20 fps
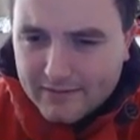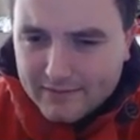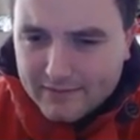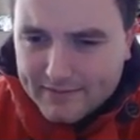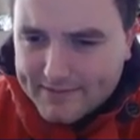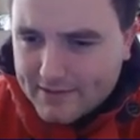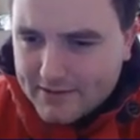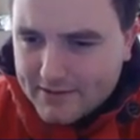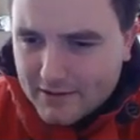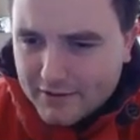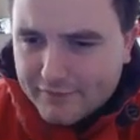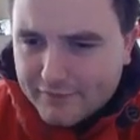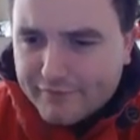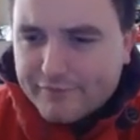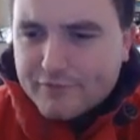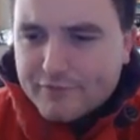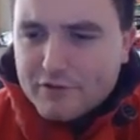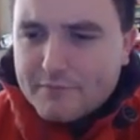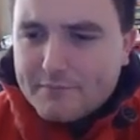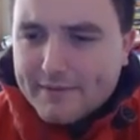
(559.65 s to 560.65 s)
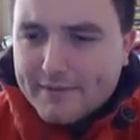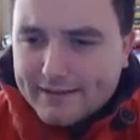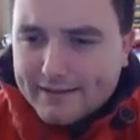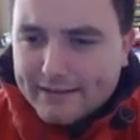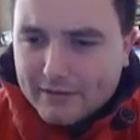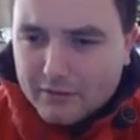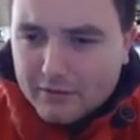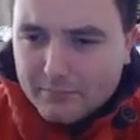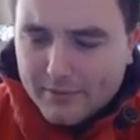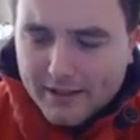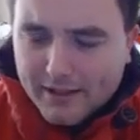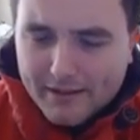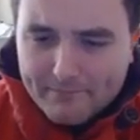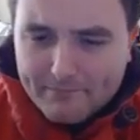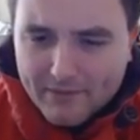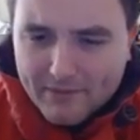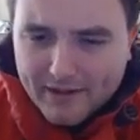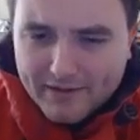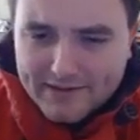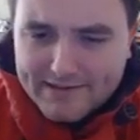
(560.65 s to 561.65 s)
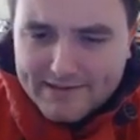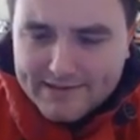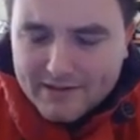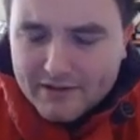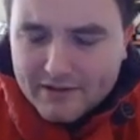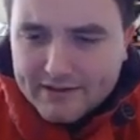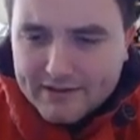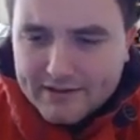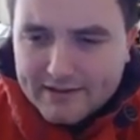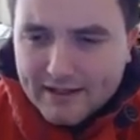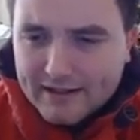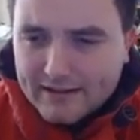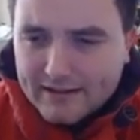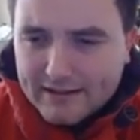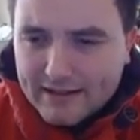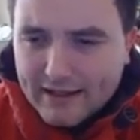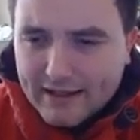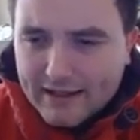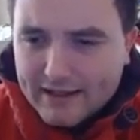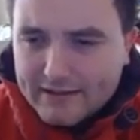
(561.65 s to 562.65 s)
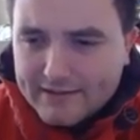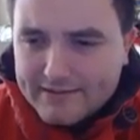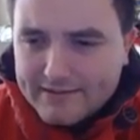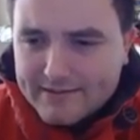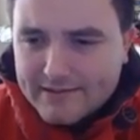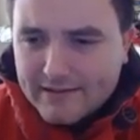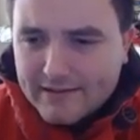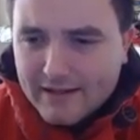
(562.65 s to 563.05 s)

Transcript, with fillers: this kind of threw me a little bit, and I started going to get,